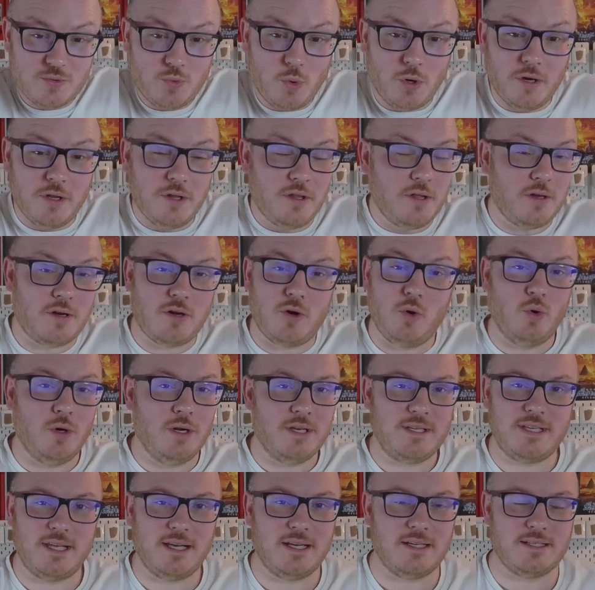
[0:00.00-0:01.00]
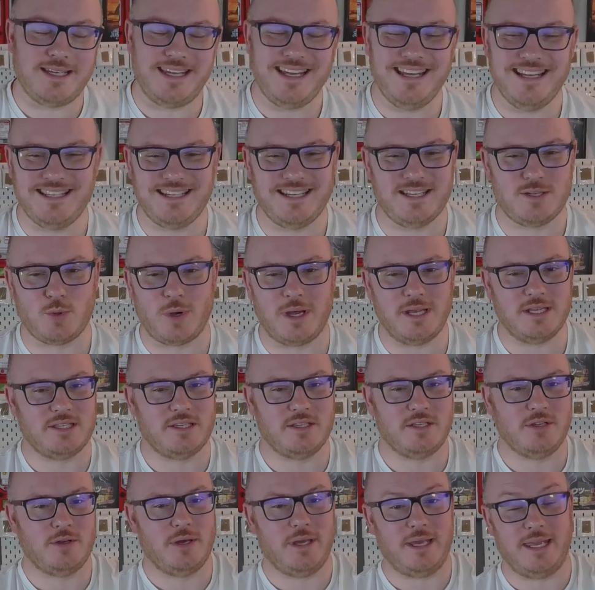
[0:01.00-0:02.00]
One of the coolest things, easiest ways to
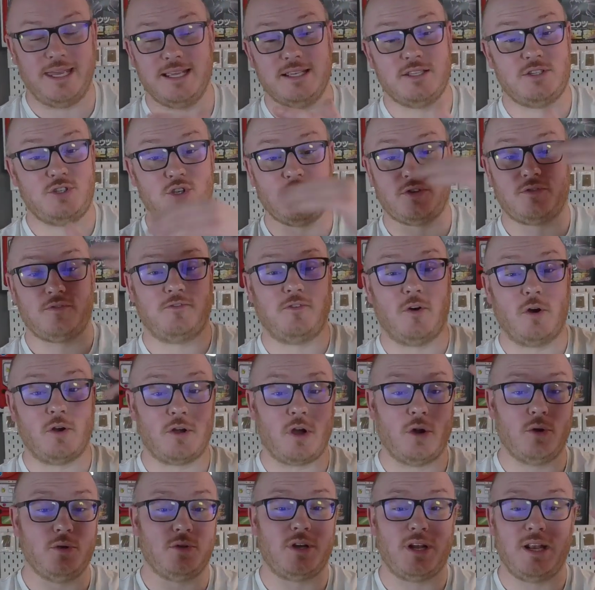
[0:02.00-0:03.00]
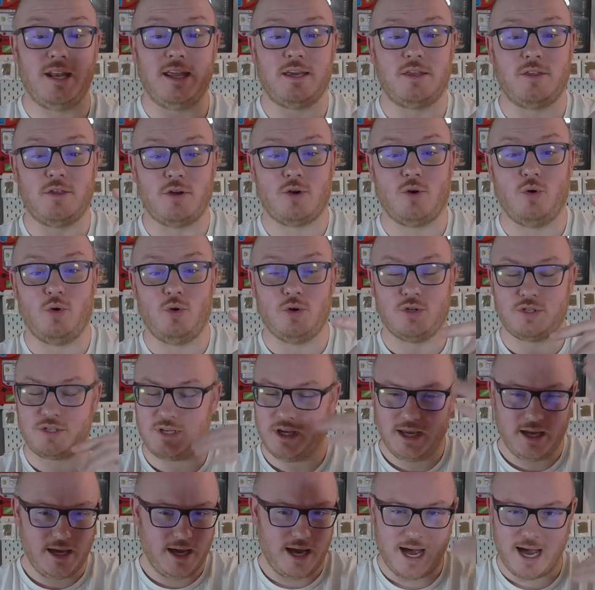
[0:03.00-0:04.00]
do it is just go click the course
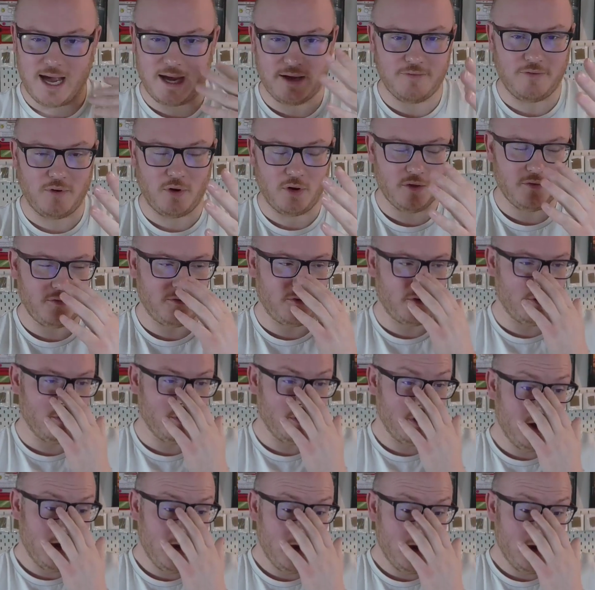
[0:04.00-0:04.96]
and follow through.